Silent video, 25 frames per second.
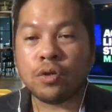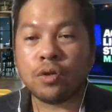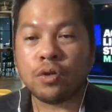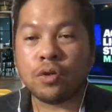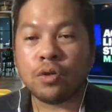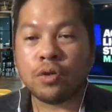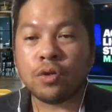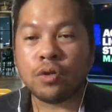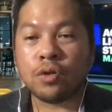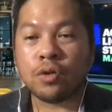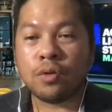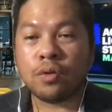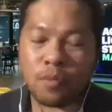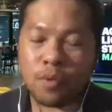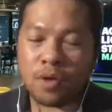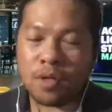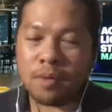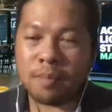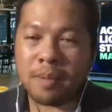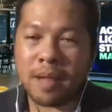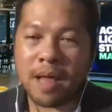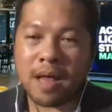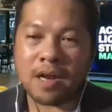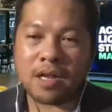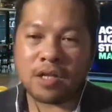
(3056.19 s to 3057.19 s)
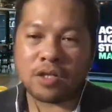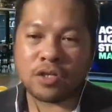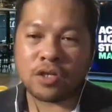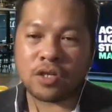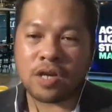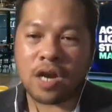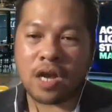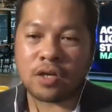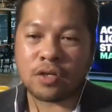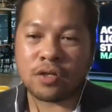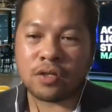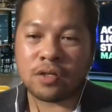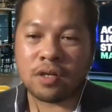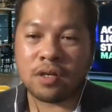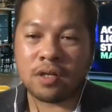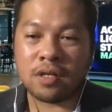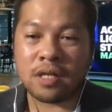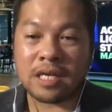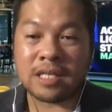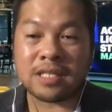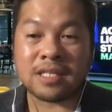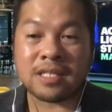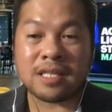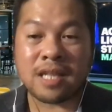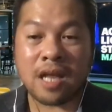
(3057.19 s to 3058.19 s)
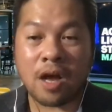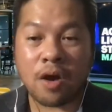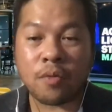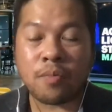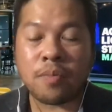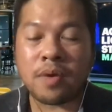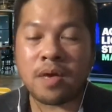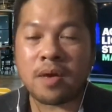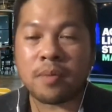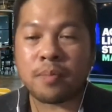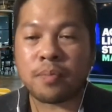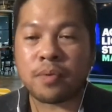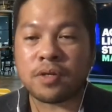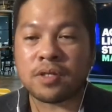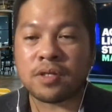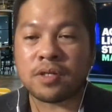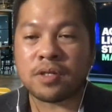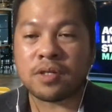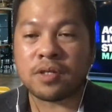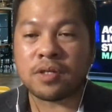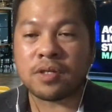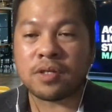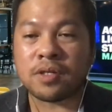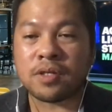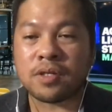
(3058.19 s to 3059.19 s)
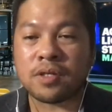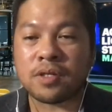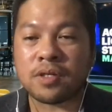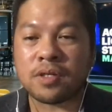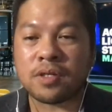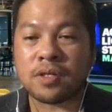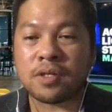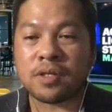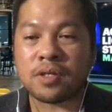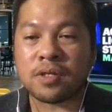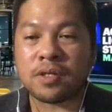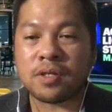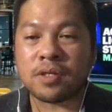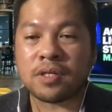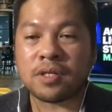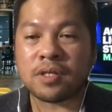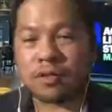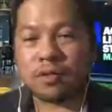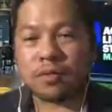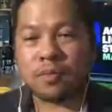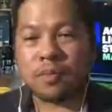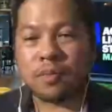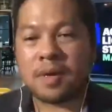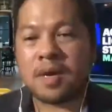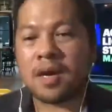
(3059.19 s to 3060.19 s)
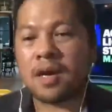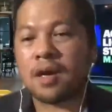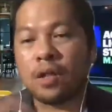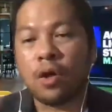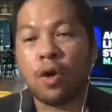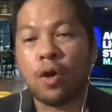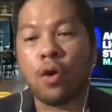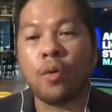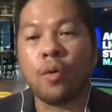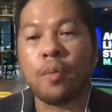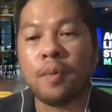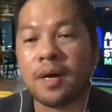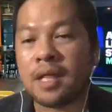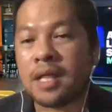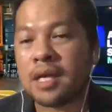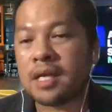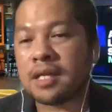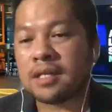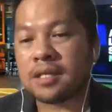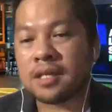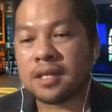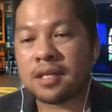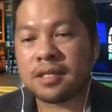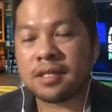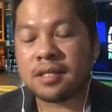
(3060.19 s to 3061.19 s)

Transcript: Tessa with Plan International, it's now being perceived as to be a global instance